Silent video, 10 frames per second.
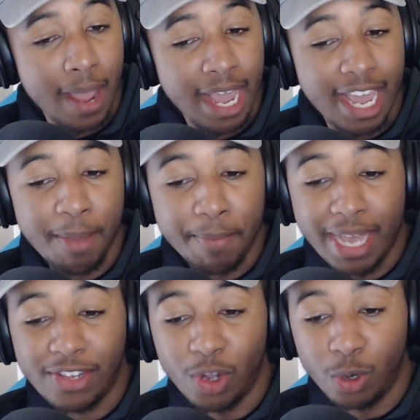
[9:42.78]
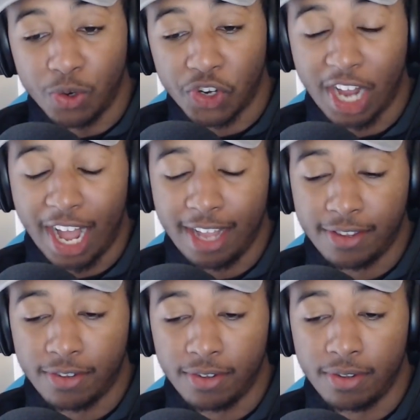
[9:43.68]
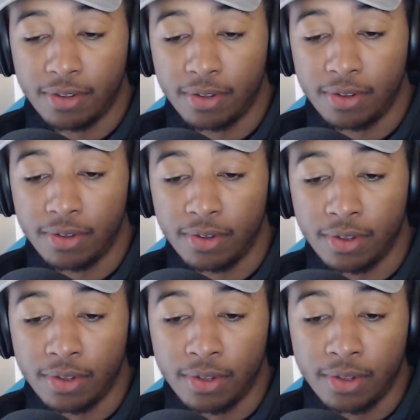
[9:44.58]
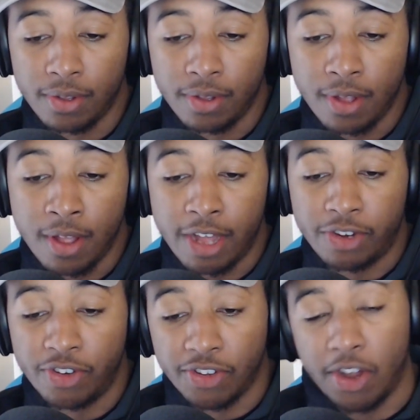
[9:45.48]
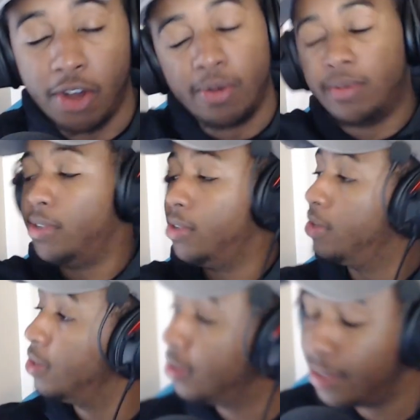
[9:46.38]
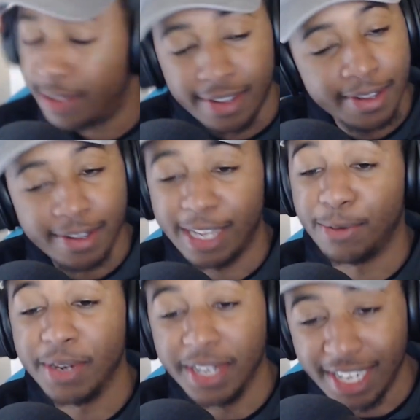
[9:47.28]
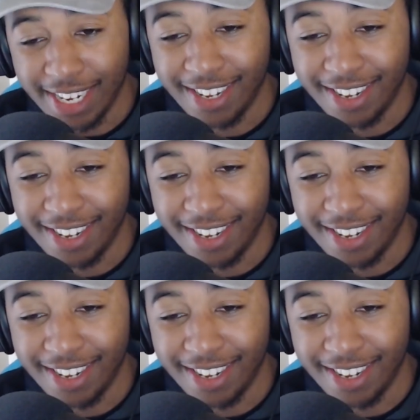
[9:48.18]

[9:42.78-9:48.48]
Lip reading: he makes those shots that you just go, like, really,